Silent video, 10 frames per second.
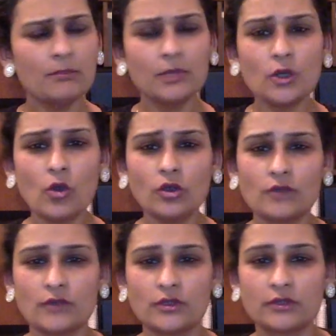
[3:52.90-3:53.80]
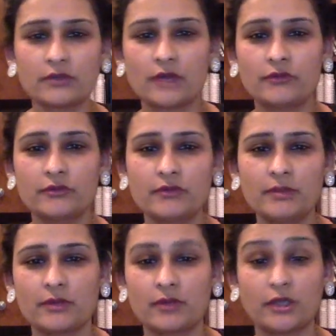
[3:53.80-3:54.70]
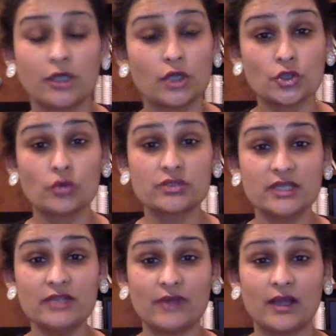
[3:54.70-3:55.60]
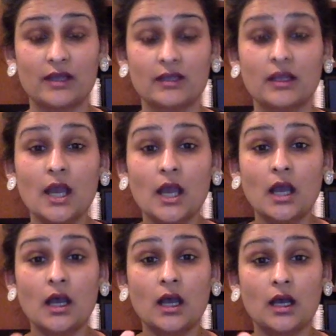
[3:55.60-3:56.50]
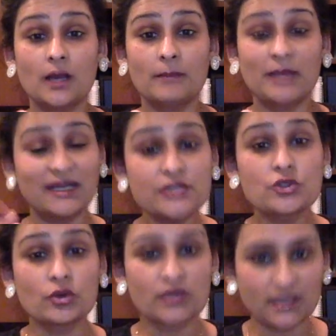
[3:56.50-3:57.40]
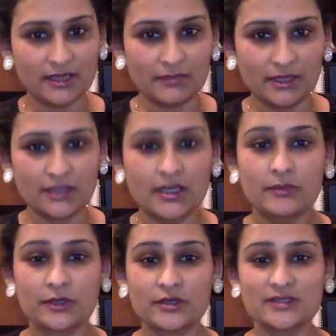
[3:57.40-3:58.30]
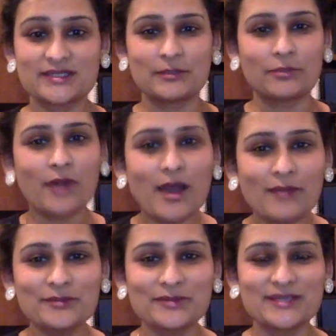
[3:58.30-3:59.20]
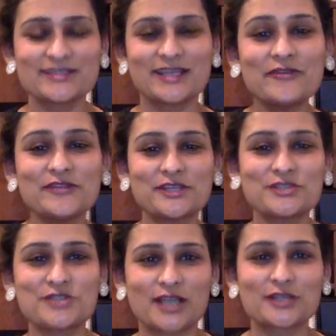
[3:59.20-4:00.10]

But hold off on the recovery rebate right now. Don't e-file. At least don't claim it, because the problem is if the check